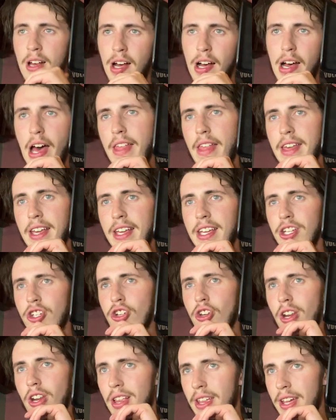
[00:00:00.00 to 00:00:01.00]
I think he
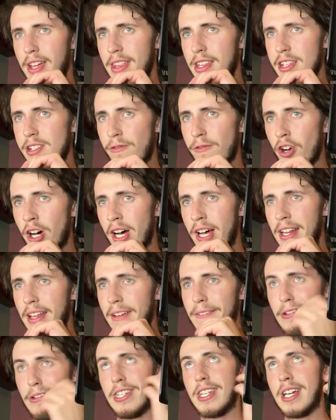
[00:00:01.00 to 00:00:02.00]
should clear this fight
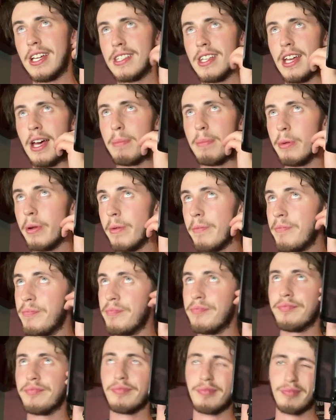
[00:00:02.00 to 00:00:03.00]
if it does happen.
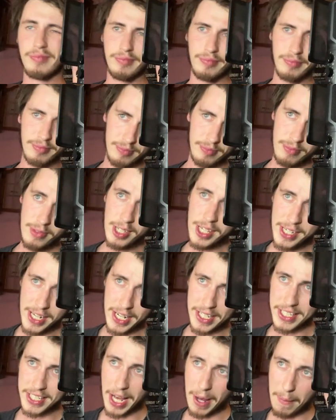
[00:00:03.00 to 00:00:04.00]

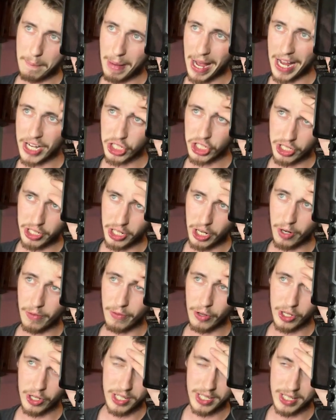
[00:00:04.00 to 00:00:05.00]
Next up, Matt Schnell
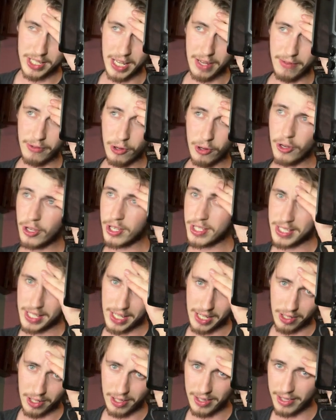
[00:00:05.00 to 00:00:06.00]
versus Steve
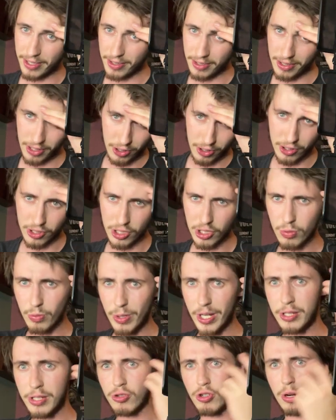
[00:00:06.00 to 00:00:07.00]
Erceg. I got
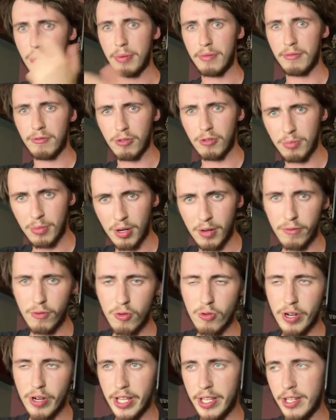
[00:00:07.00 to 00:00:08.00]
sweat dripping from my
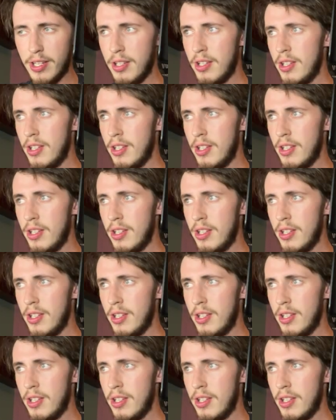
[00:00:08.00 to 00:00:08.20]
forehead.